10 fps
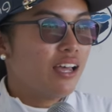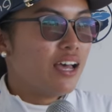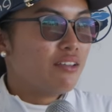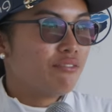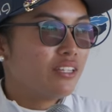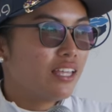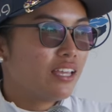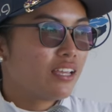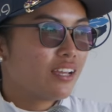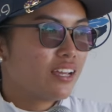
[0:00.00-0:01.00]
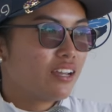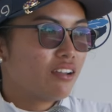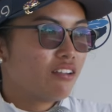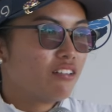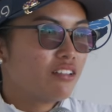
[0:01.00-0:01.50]
I feel like
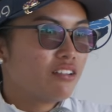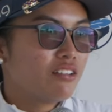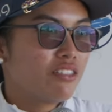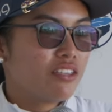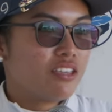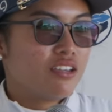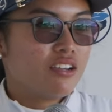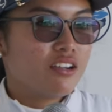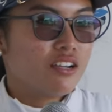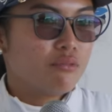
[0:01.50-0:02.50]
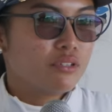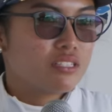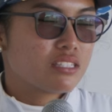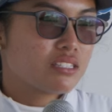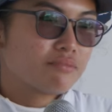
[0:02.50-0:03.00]
earlier in the year it
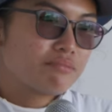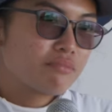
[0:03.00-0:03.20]
was